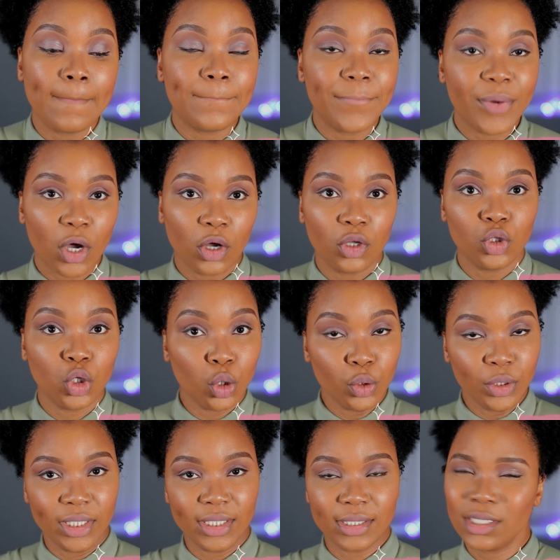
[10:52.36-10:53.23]
But
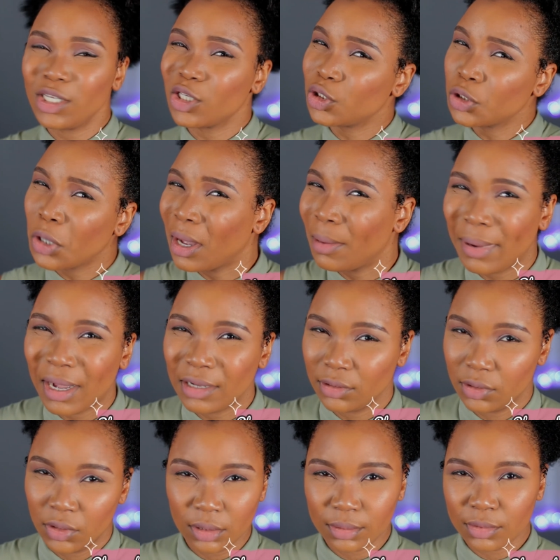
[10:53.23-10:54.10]
know this, it's not
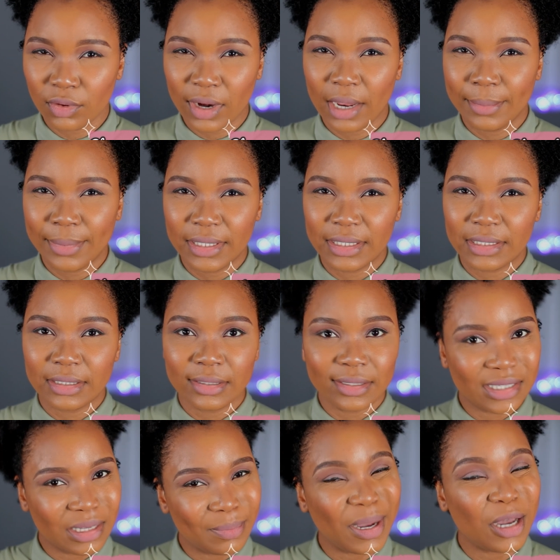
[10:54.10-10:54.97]
about the subscribers,
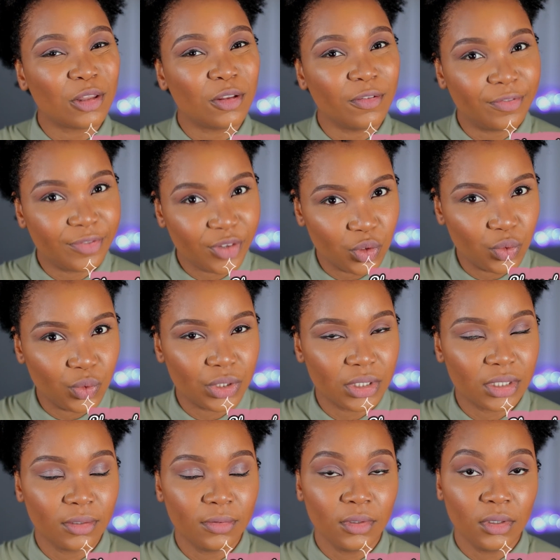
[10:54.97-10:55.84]
it's about the
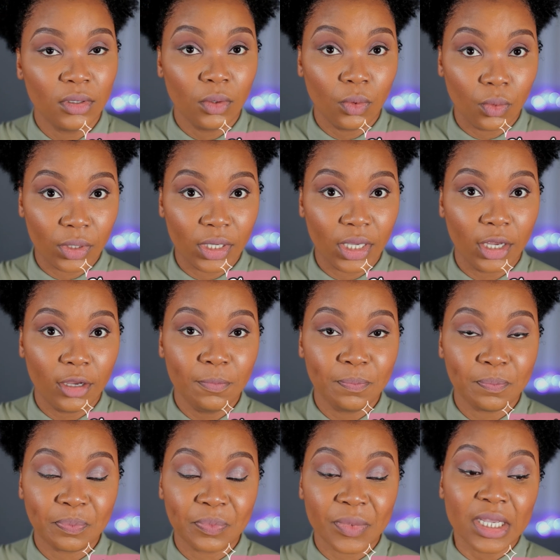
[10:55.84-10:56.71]
views,
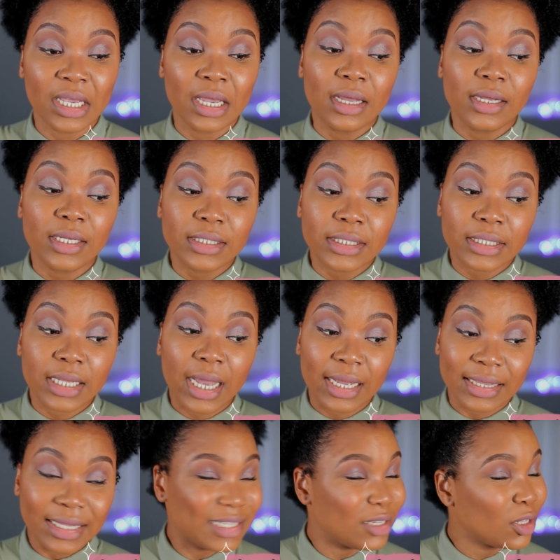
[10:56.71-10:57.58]
okay?
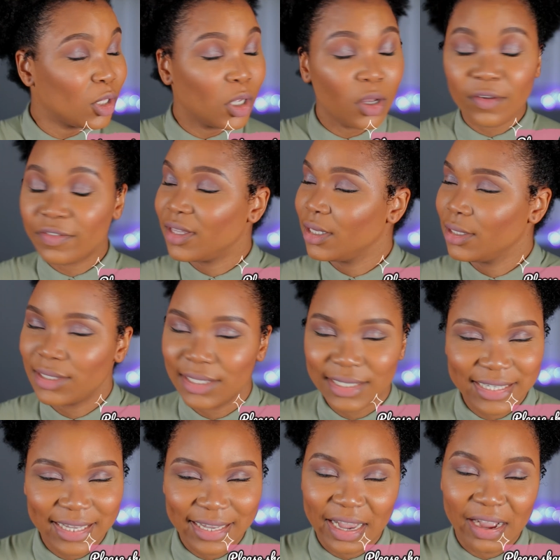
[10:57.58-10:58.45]
There's a lot of things
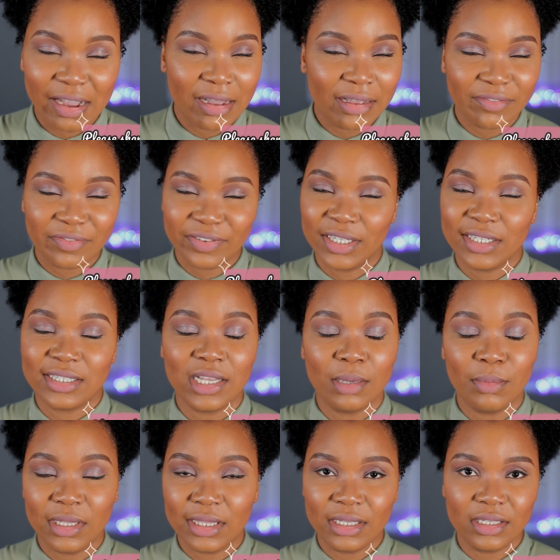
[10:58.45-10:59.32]
to say, I can't finish
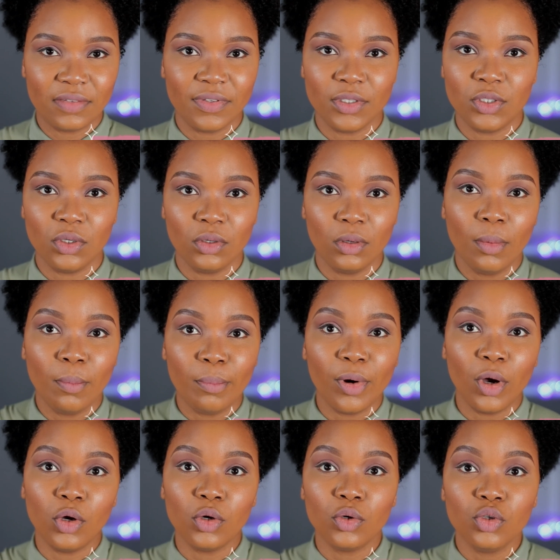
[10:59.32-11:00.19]
them in this video,
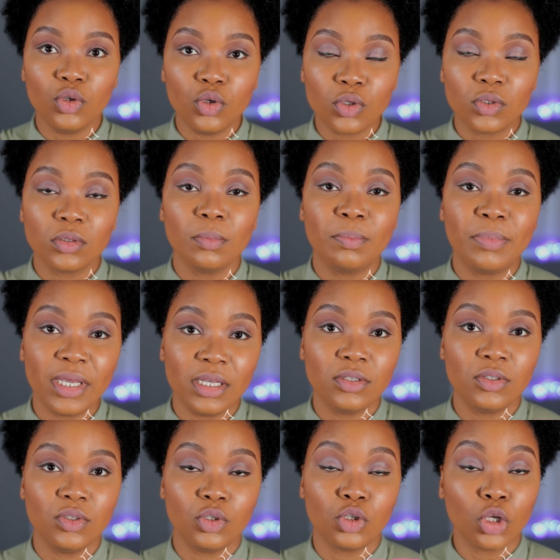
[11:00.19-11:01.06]
but YouTube
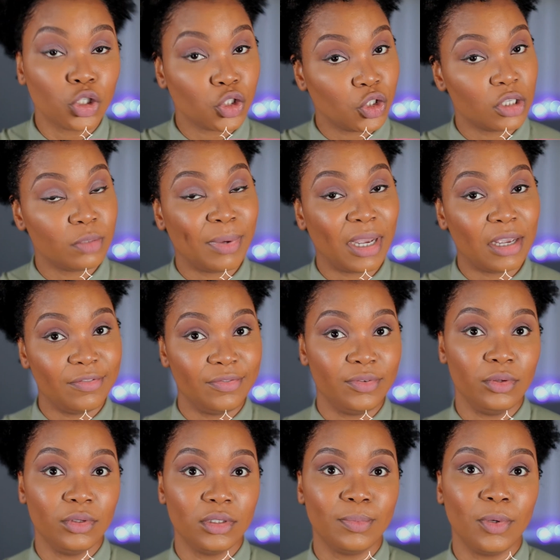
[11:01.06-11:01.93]
pays you not just by
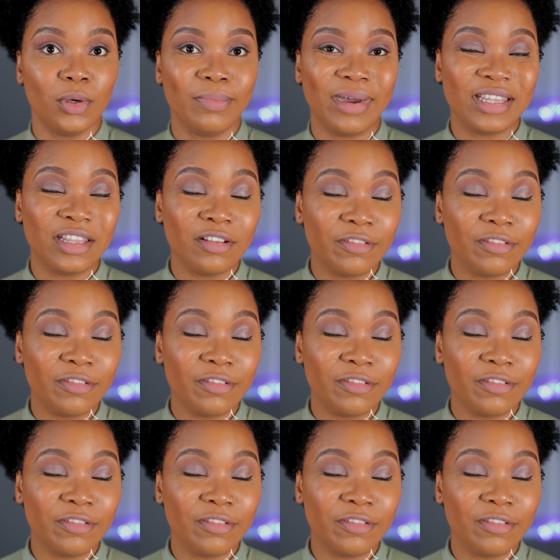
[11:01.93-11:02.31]
views, but by